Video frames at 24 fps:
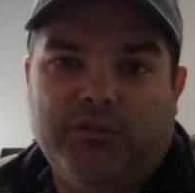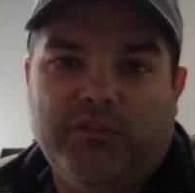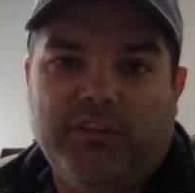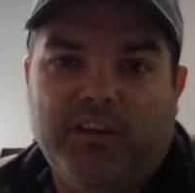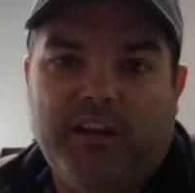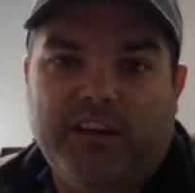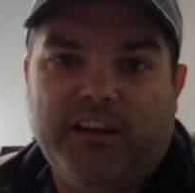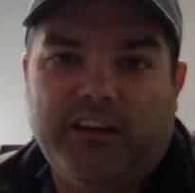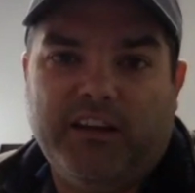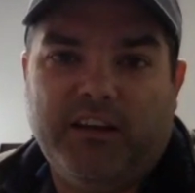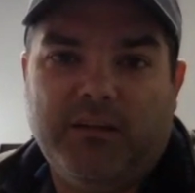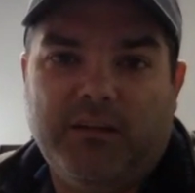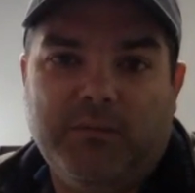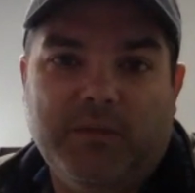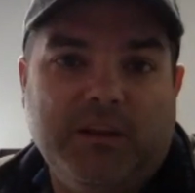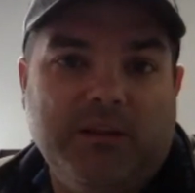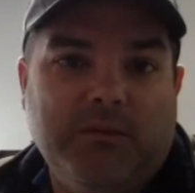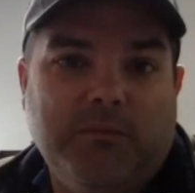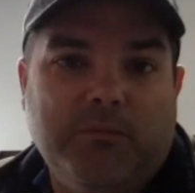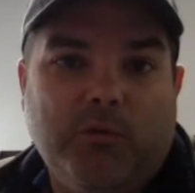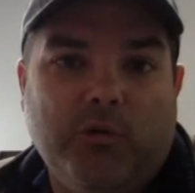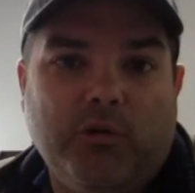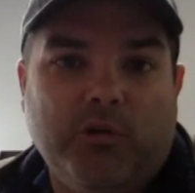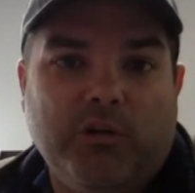finding to be
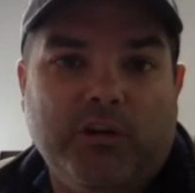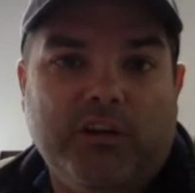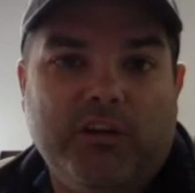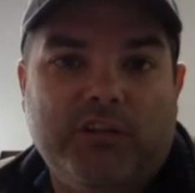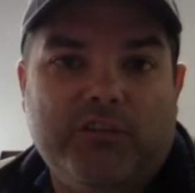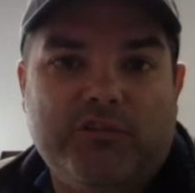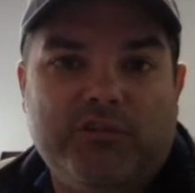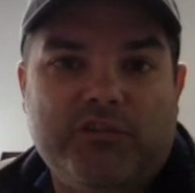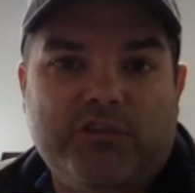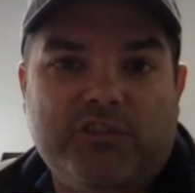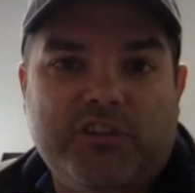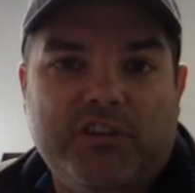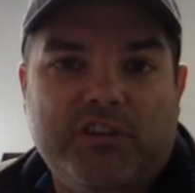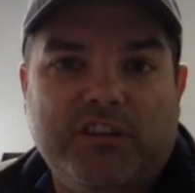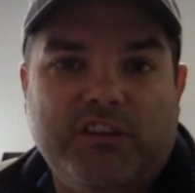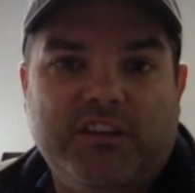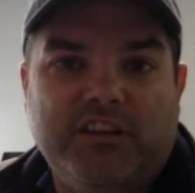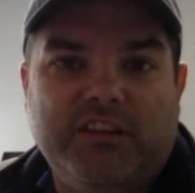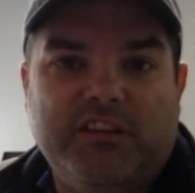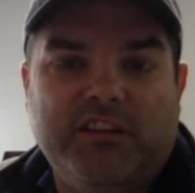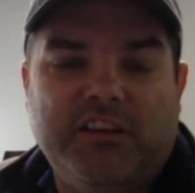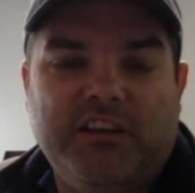more interesting